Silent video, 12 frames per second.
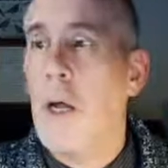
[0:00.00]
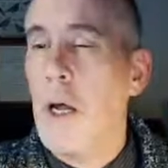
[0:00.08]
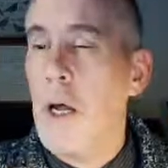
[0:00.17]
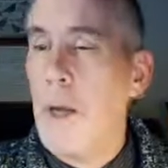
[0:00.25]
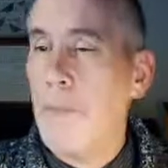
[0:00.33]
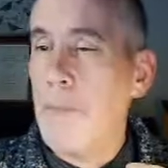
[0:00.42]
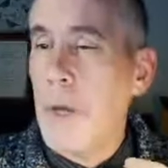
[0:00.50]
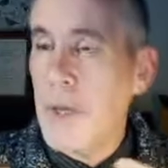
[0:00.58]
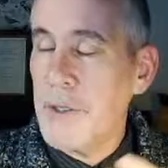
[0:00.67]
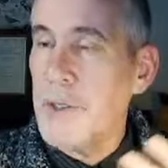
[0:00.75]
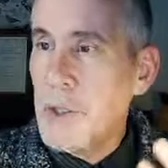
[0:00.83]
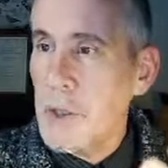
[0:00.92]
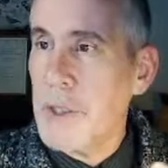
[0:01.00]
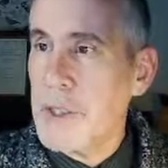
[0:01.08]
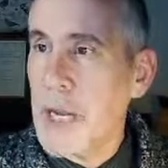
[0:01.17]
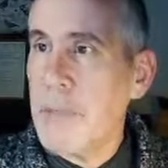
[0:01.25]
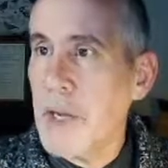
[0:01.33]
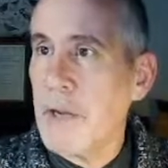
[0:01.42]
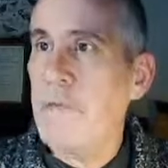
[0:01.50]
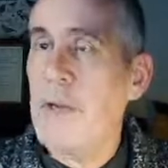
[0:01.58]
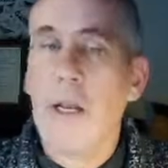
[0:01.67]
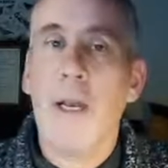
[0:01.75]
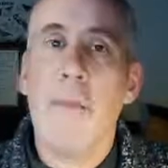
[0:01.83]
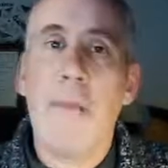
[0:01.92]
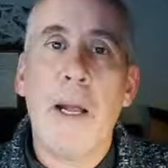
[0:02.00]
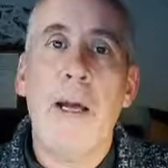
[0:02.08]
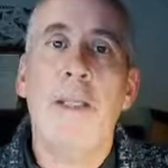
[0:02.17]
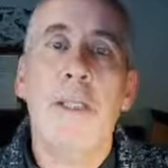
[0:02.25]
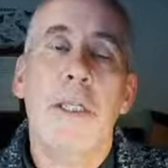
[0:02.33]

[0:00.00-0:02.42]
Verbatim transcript: um, and do the same thing for the kind of plants